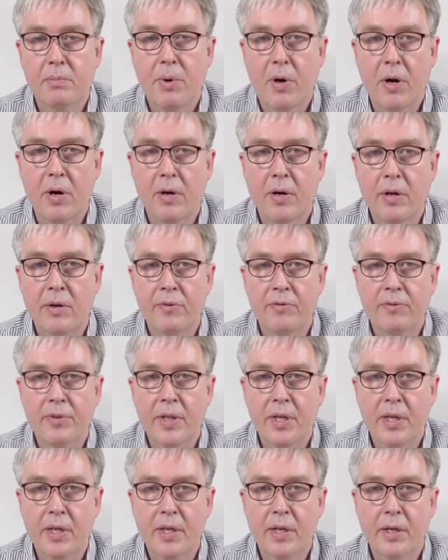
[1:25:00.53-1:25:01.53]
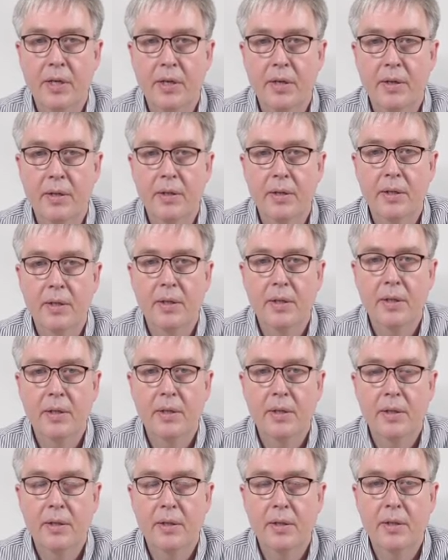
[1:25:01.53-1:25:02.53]
part of the, uh,
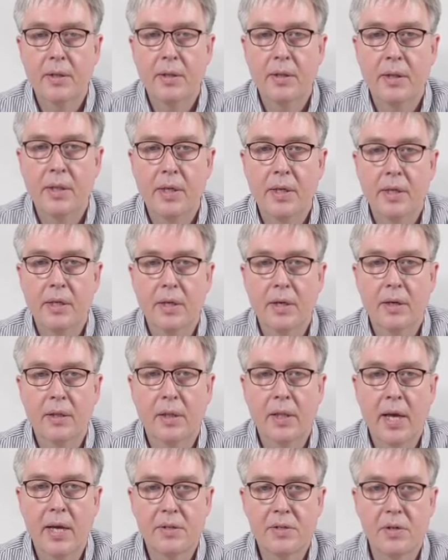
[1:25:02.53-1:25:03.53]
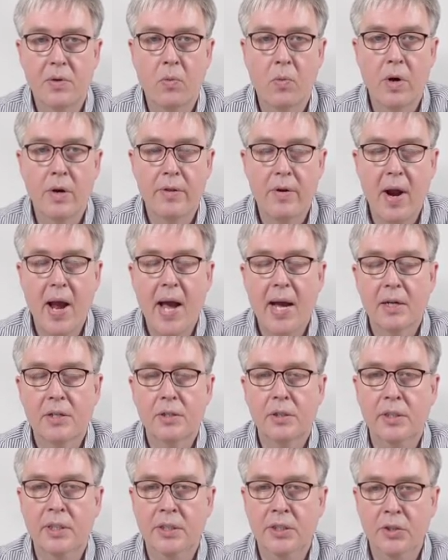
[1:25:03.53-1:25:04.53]
the uh, lesson where they're
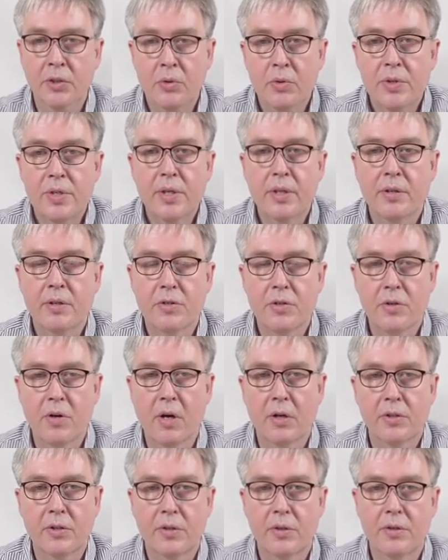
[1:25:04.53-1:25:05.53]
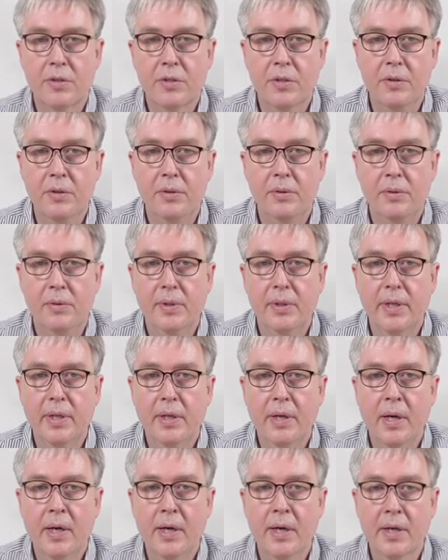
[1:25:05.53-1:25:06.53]
actually using the structure to
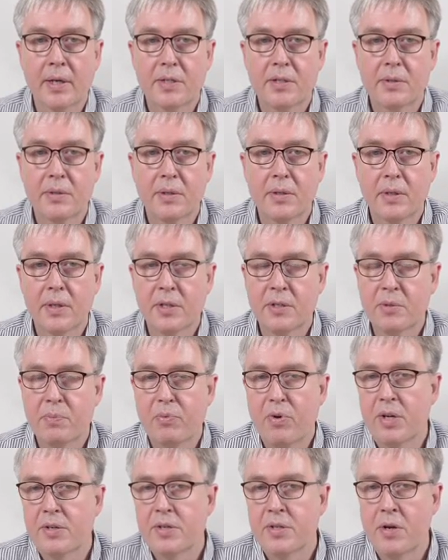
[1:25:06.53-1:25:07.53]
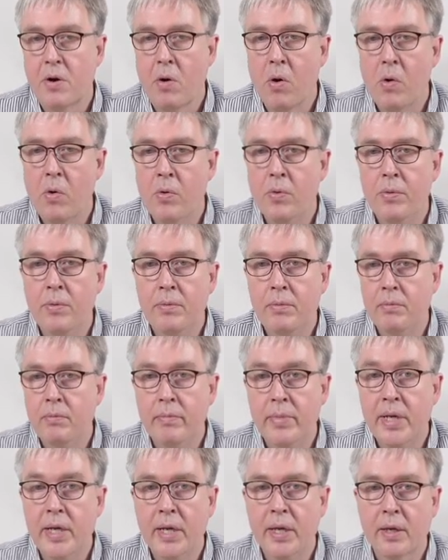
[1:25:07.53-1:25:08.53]
uh, ex express their own
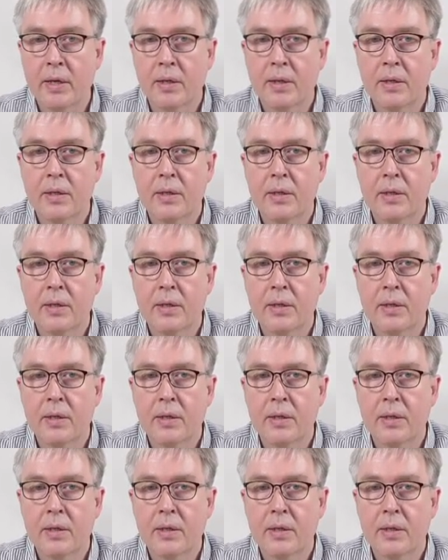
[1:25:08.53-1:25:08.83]
meaning.